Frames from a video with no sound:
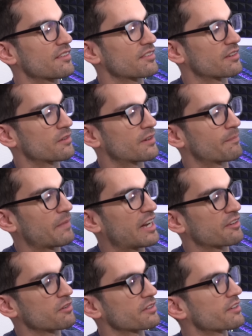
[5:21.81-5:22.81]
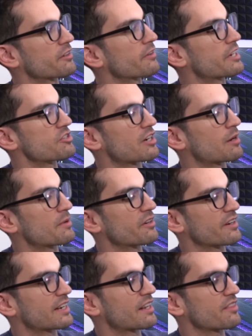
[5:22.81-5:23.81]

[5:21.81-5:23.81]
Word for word: So um, ASRock did a great job here. Again,